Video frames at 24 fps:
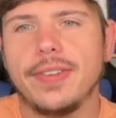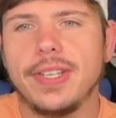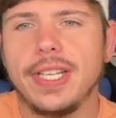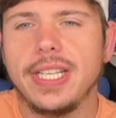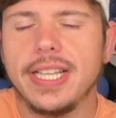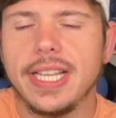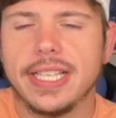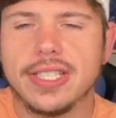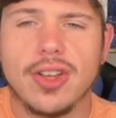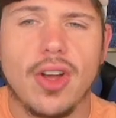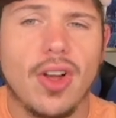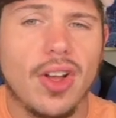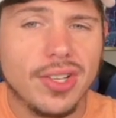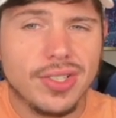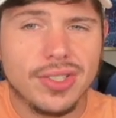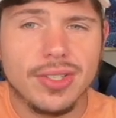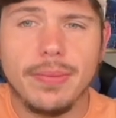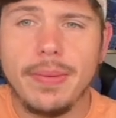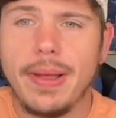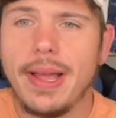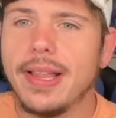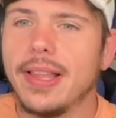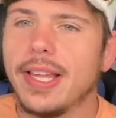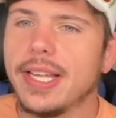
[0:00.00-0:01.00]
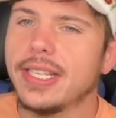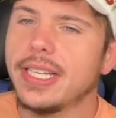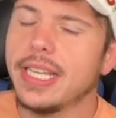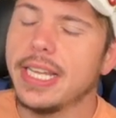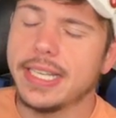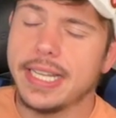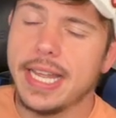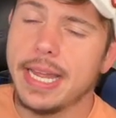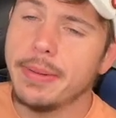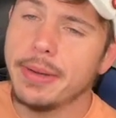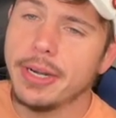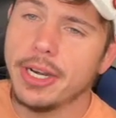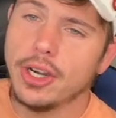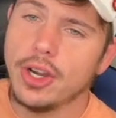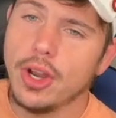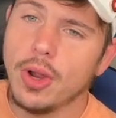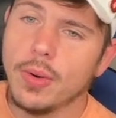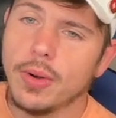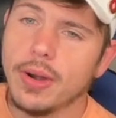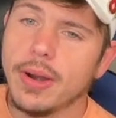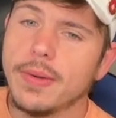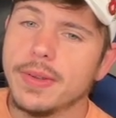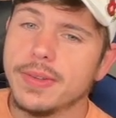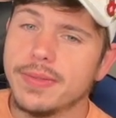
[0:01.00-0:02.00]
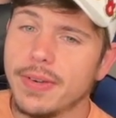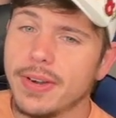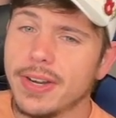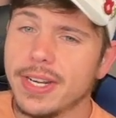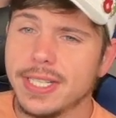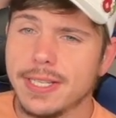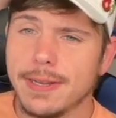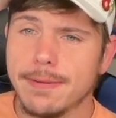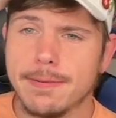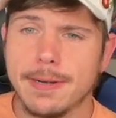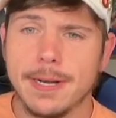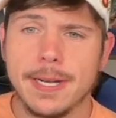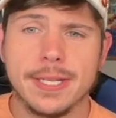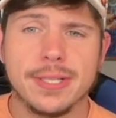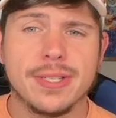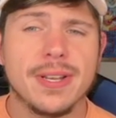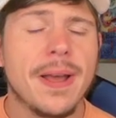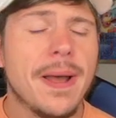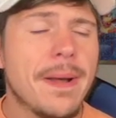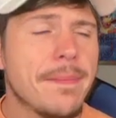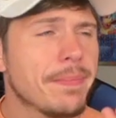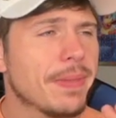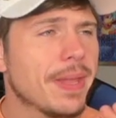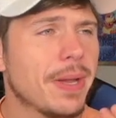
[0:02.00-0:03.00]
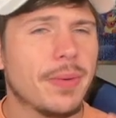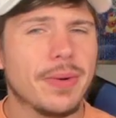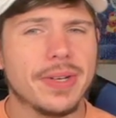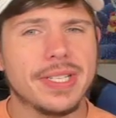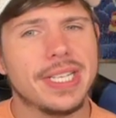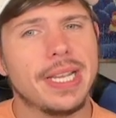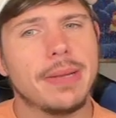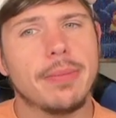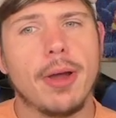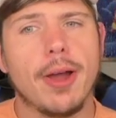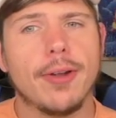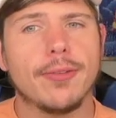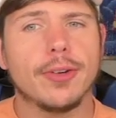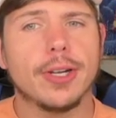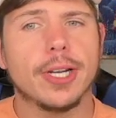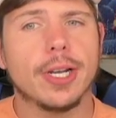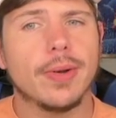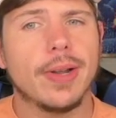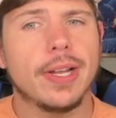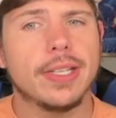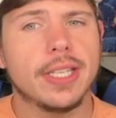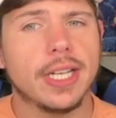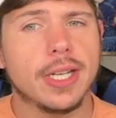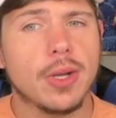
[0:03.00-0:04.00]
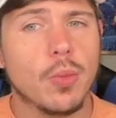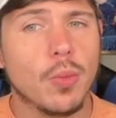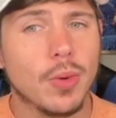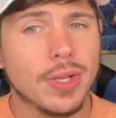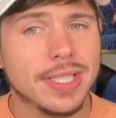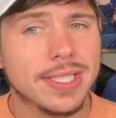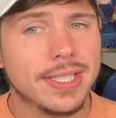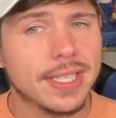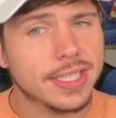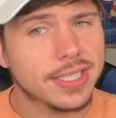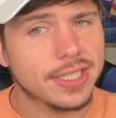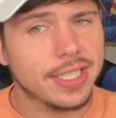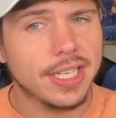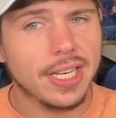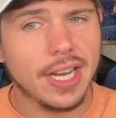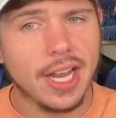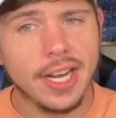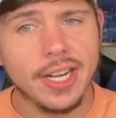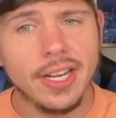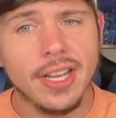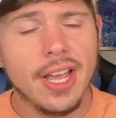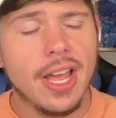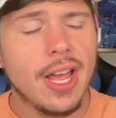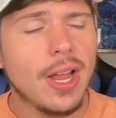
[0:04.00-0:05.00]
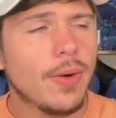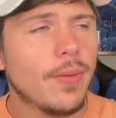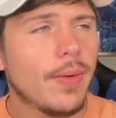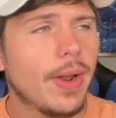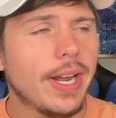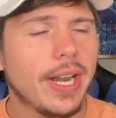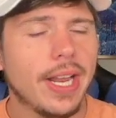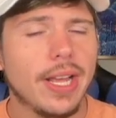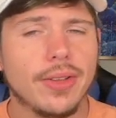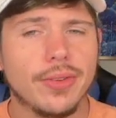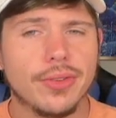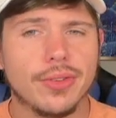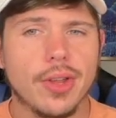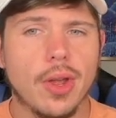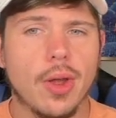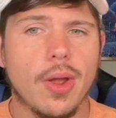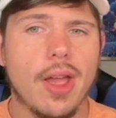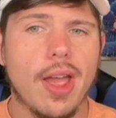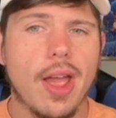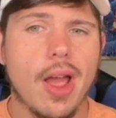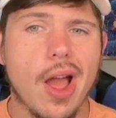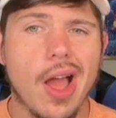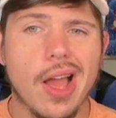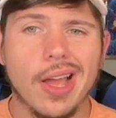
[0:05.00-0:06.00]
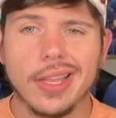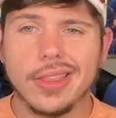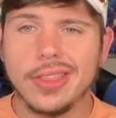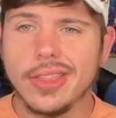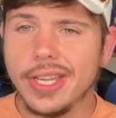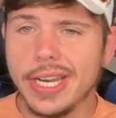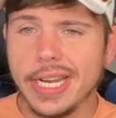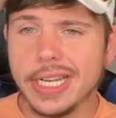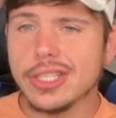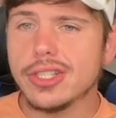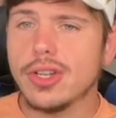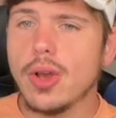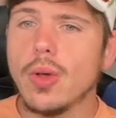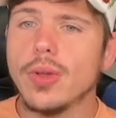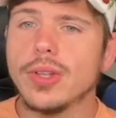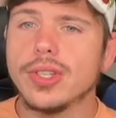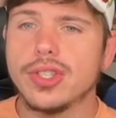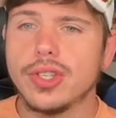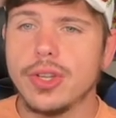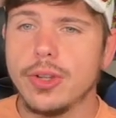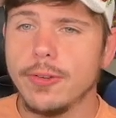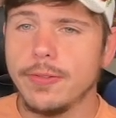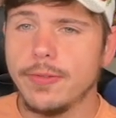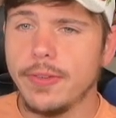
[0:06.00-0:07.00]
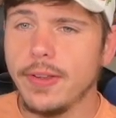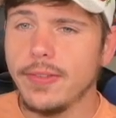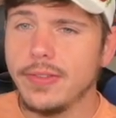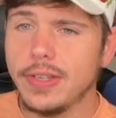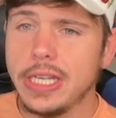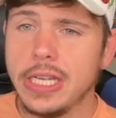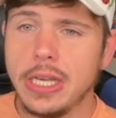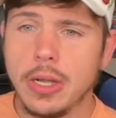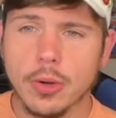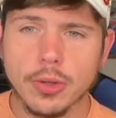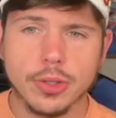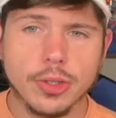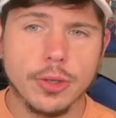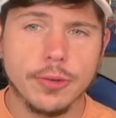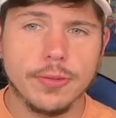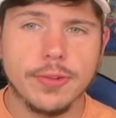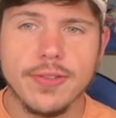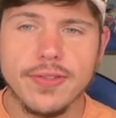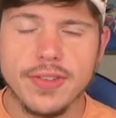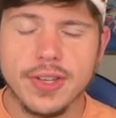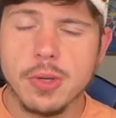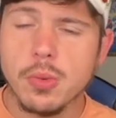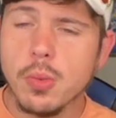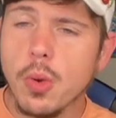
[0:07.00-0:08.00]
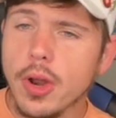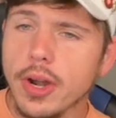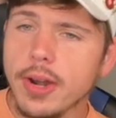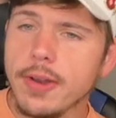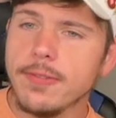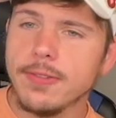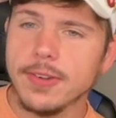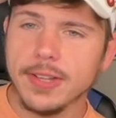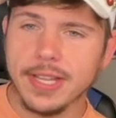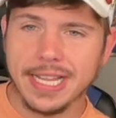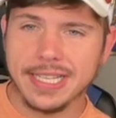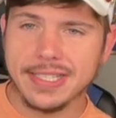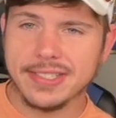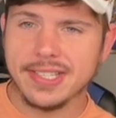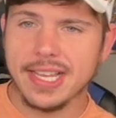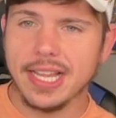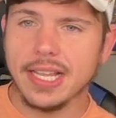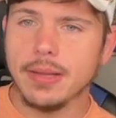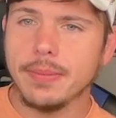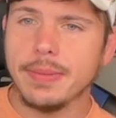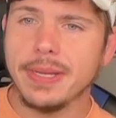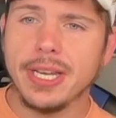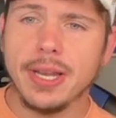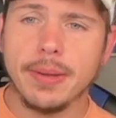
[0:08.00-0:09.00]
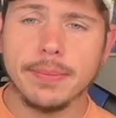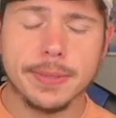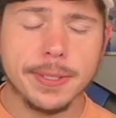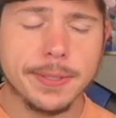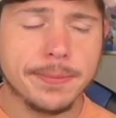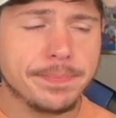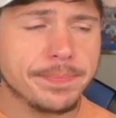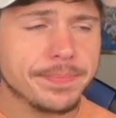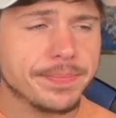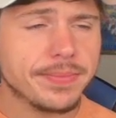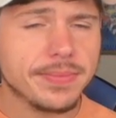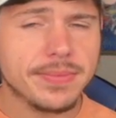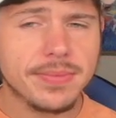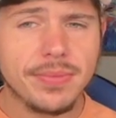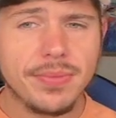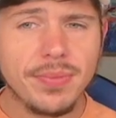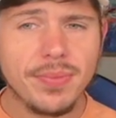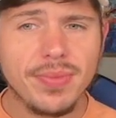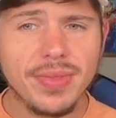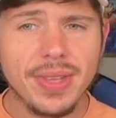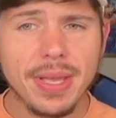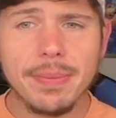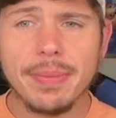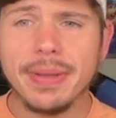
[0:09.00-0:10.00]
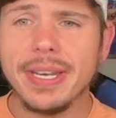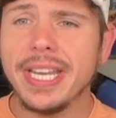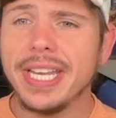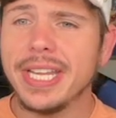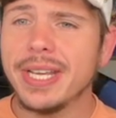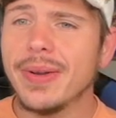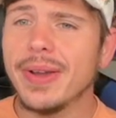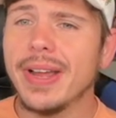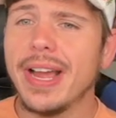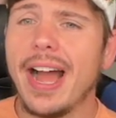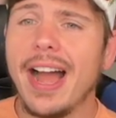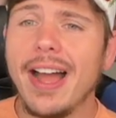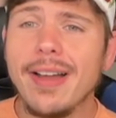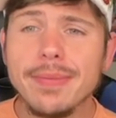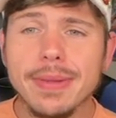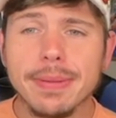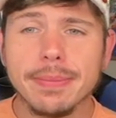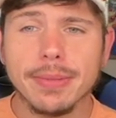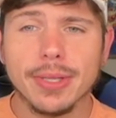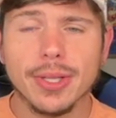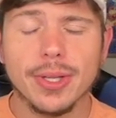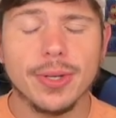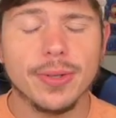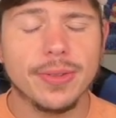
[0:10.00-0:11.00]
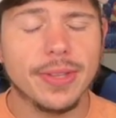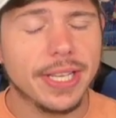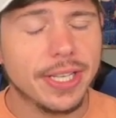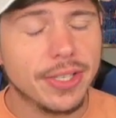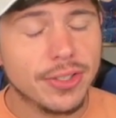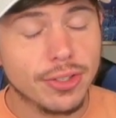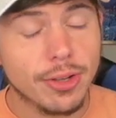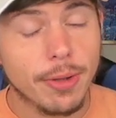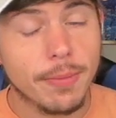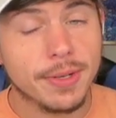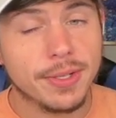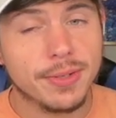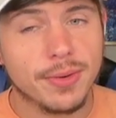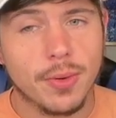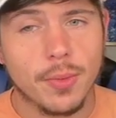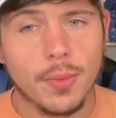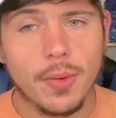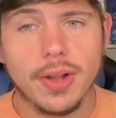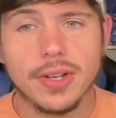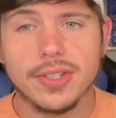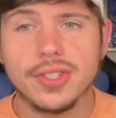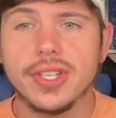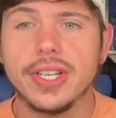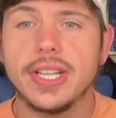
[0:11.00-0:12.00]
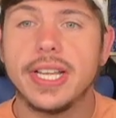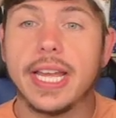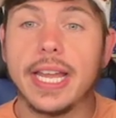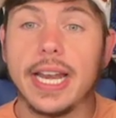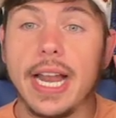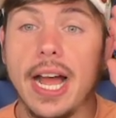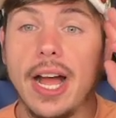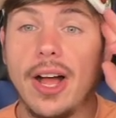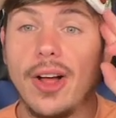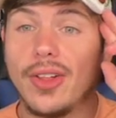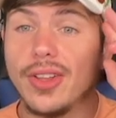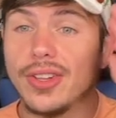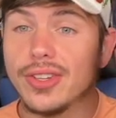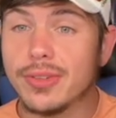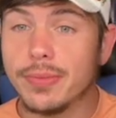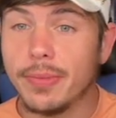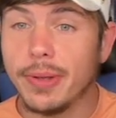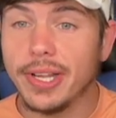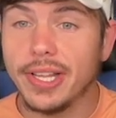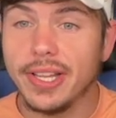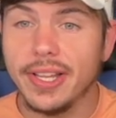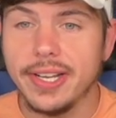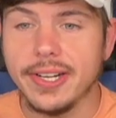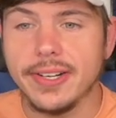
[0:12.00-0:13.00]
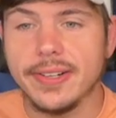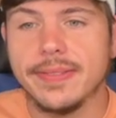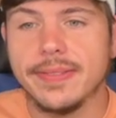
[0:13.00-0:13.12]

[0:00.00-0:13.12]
That's awesome. It came out of nowhere. I was very surprised. I want to say I'm hovering around like 169 right now. So the next goal is 250 or 251 for that Celebi number. But anyway, I've been Blue. Thank you so much for watching, and I'll smell you later.